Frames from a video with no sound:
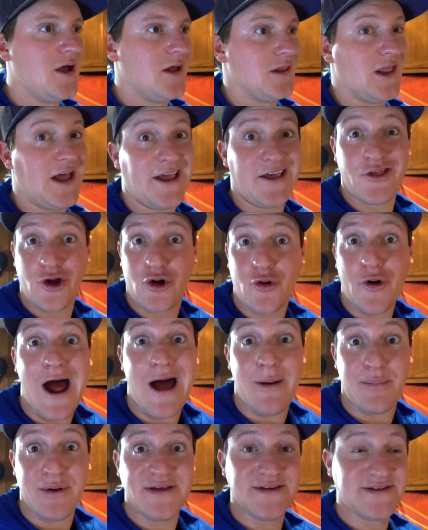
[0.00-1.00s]
like the
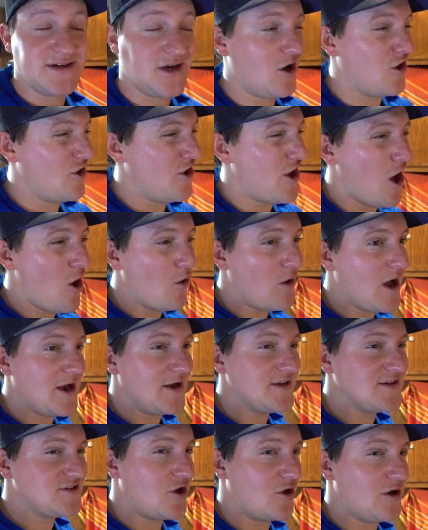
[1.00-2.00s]
crappies, are now
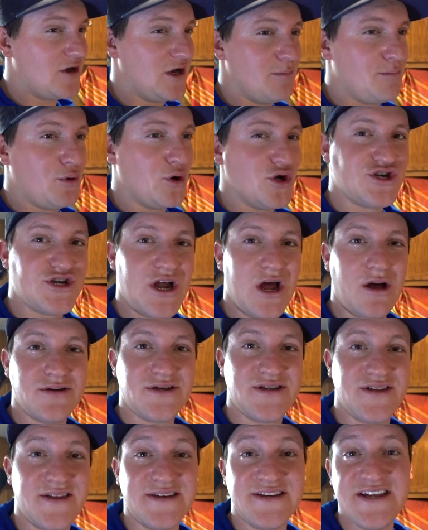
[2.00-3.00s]
kind of starting to push
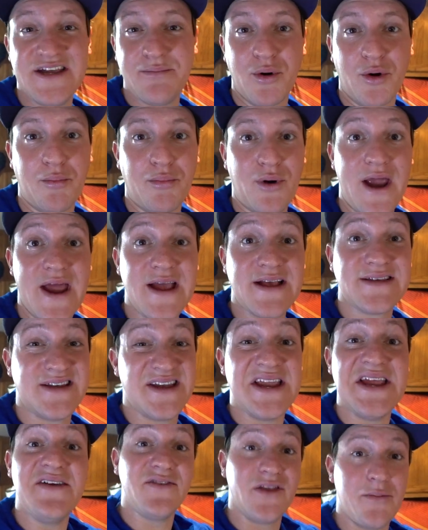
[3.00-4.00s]
out to the deeper breaks
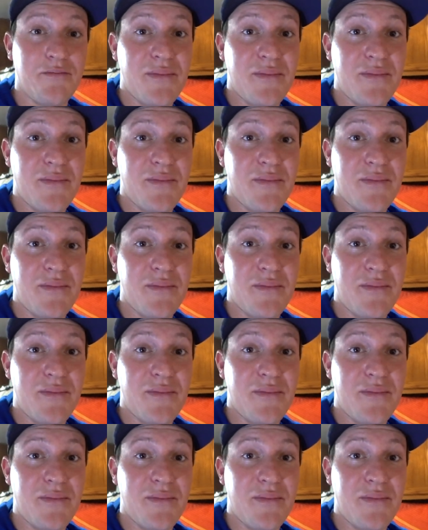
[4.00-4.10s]
and even the